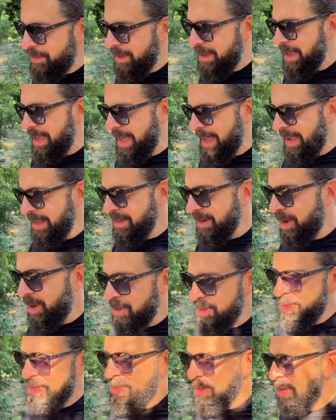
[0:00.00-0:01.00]
and
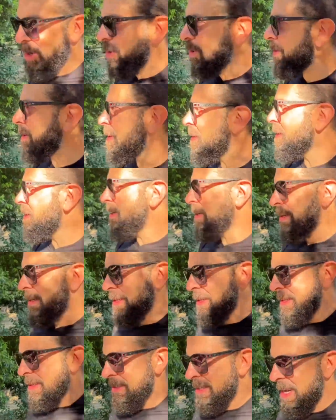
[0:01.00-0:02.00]
also
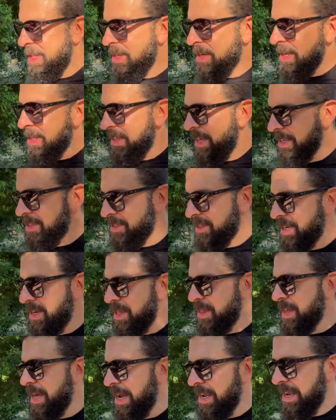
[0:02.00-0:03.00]
telling Zelensky
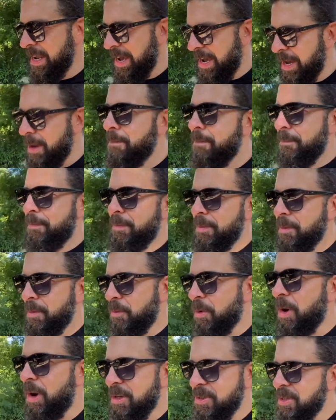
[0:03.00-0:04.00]
that, yeah,
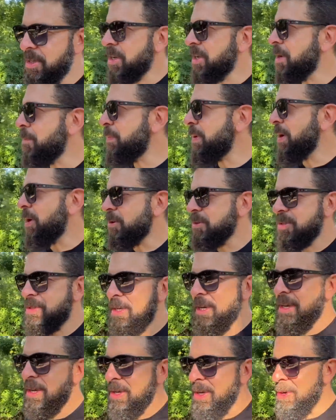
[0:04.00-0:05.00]
we're also going to be
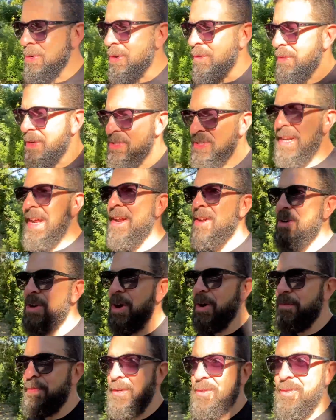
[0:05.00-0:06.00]
hosting Eurovision. I don't know
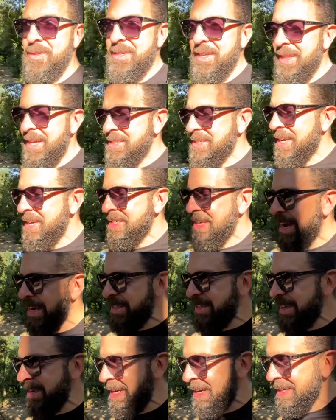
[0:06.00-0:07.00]
if this was Zelensky's
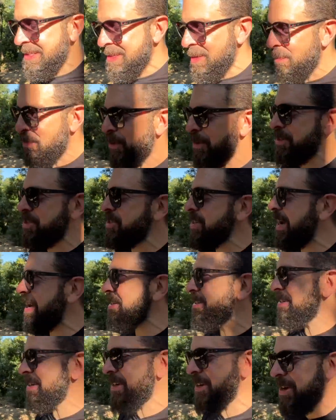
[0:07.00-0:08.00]
idea to Boris
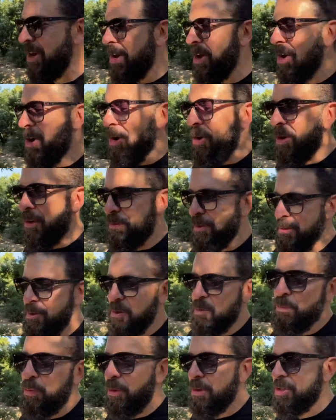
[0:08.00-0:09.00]
Johnson, or if this
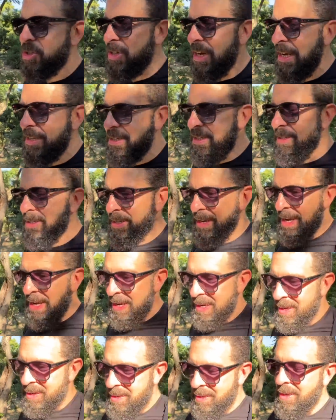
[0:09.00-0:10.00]
was Boris Johnson
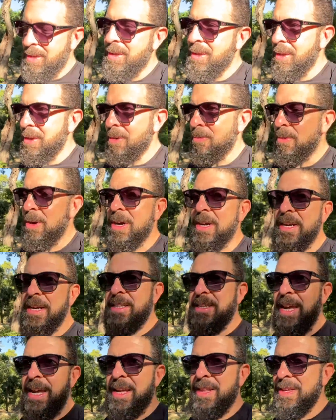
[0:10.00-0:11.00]
saying, we're going to
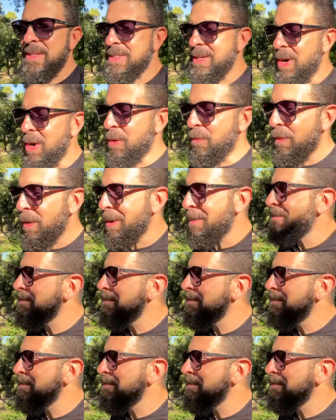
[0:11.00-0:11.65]
take this over.